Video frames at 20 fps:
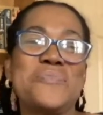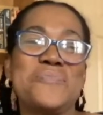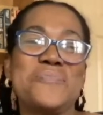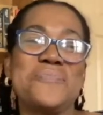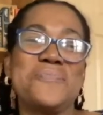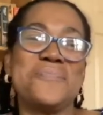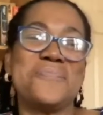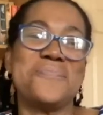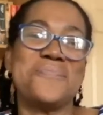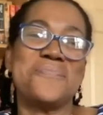
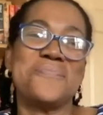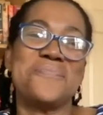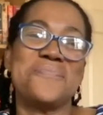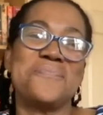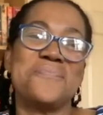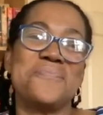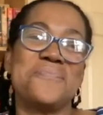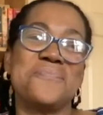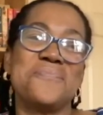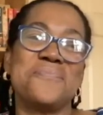
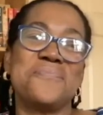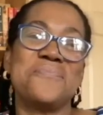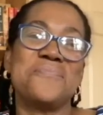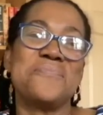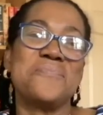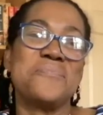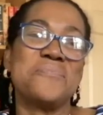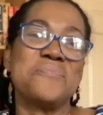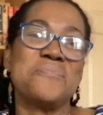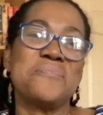
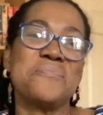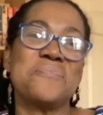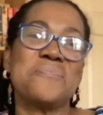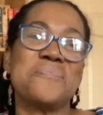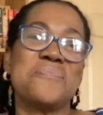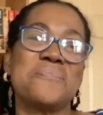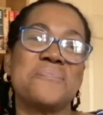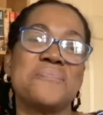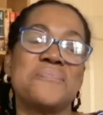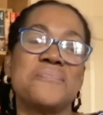
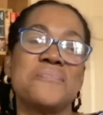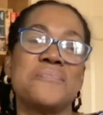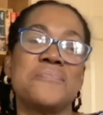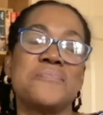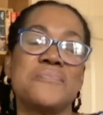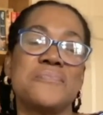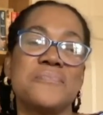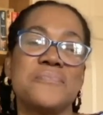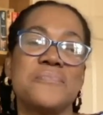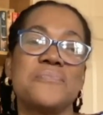
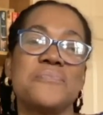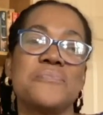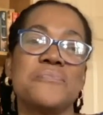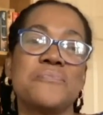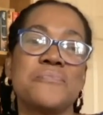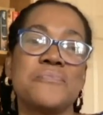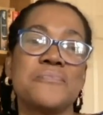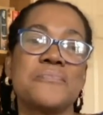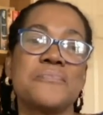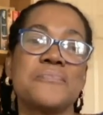
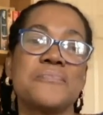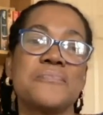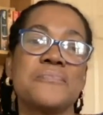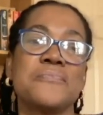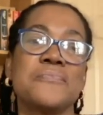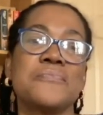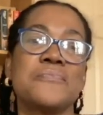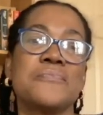No words are spoken by the person on screen.